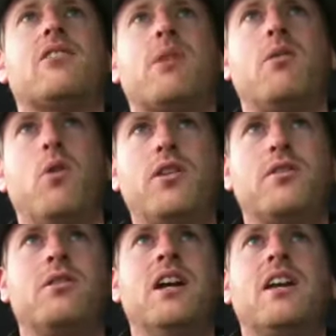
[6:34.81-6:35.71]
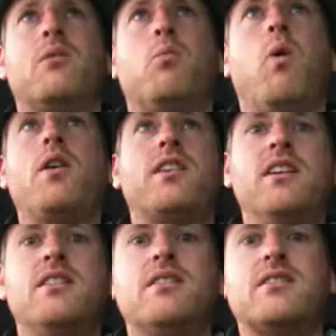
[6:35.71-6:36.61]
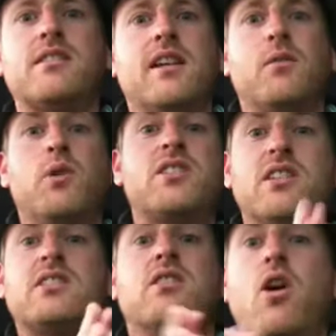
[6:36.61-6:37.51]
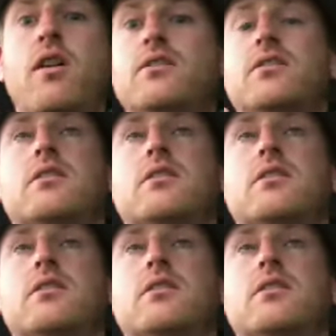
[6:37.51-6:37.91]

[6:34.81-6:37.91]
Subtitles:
about what is, which is not.